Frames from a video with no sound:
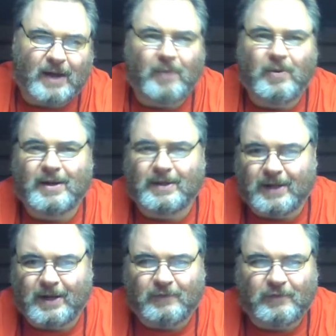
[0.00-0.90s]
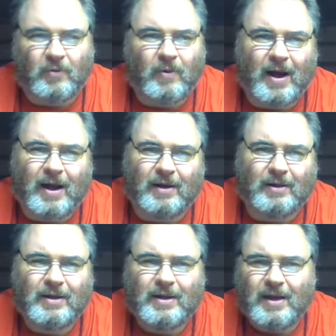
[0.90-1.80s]
I went in there for a
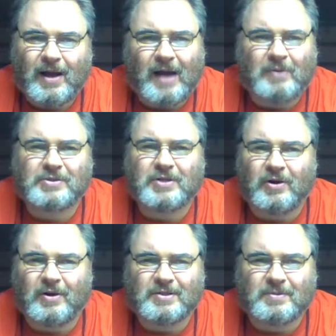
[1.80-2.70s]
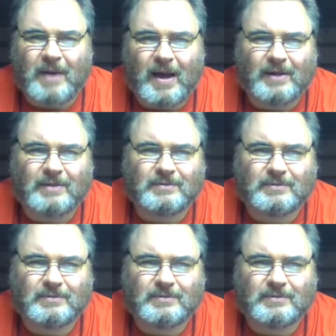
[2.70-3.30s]
while. I was curious about it.